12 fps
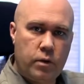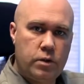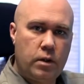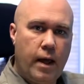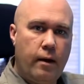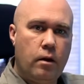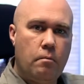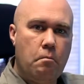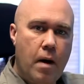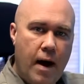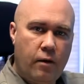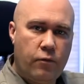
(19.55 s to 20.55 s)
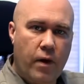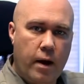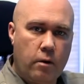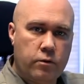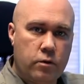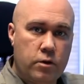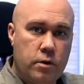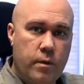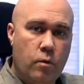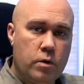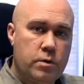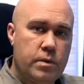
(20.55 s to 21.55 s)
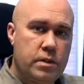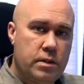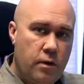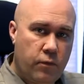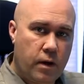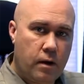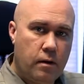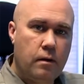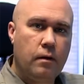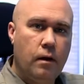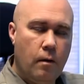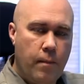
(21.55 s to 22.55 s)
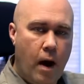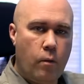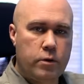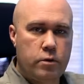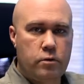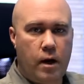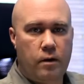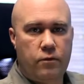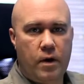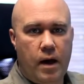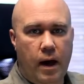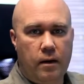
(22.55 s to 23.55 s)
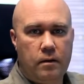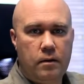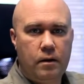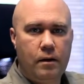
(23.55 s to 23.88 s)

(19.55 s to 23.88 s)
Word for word: which allow you to modify your search to be more specific about what you're trying to find.